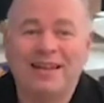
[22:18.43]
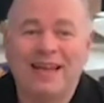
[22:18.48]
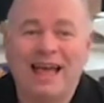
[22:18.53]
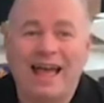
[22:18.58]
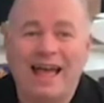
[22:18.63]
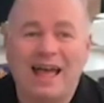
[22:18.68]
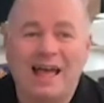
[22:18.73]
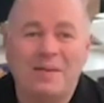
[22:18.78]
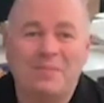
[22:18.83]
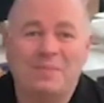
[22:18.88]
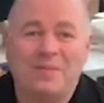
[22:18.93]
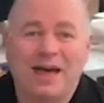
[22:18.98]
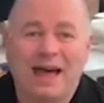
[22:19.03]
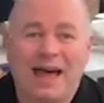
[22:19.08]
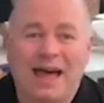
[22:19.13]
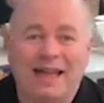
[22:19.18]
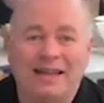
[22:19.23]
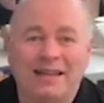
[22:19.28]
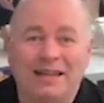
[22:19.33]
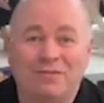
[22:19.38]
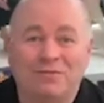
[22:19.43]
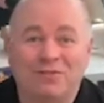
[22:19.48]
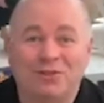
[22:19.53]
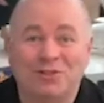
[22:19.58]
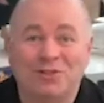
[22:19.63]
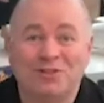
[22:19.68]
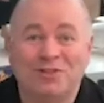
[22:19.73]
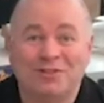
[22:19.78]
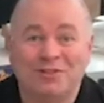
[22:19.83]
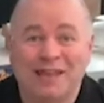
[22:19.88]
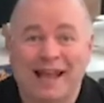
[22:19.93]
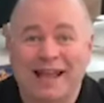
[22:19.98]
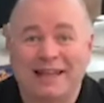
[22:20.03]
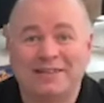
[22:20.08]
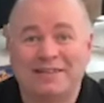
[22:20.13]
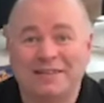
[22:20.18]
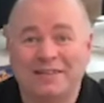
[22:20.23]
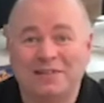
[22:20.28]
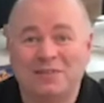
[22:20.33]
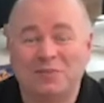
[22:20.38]
and it reduces
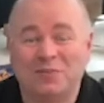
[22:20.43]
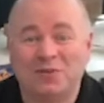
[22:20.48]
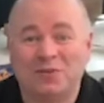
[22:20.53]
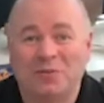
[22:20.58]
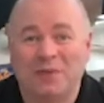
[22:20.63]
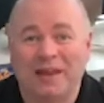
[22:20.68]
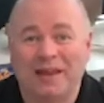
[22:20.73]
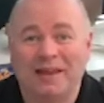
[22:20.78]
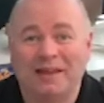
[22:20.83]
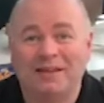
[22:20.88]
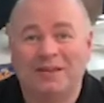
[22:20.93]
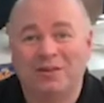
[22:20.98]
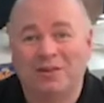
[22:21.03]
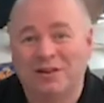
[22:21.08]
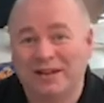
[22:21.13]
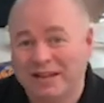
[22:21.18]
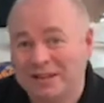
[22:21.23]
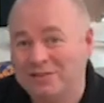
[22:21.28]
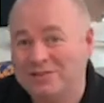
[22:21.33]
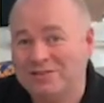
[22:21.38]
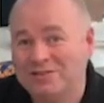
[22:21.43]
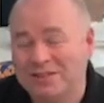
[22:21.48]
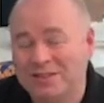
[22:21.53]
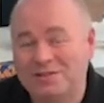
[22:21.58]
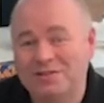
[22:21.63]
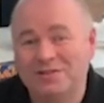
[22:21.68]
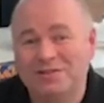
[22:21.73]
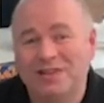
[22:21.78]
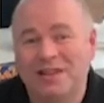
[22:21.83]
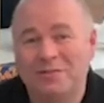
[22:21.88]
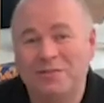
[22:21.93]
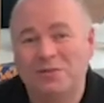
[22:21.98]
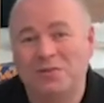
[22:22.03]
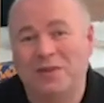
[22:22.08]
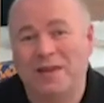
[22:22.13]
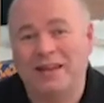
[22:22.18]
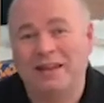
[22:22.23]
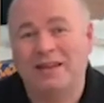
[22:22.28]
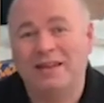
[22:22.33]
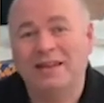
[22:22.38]
accidents between, or collisions I should say,
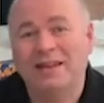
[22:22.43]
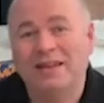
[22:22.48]
between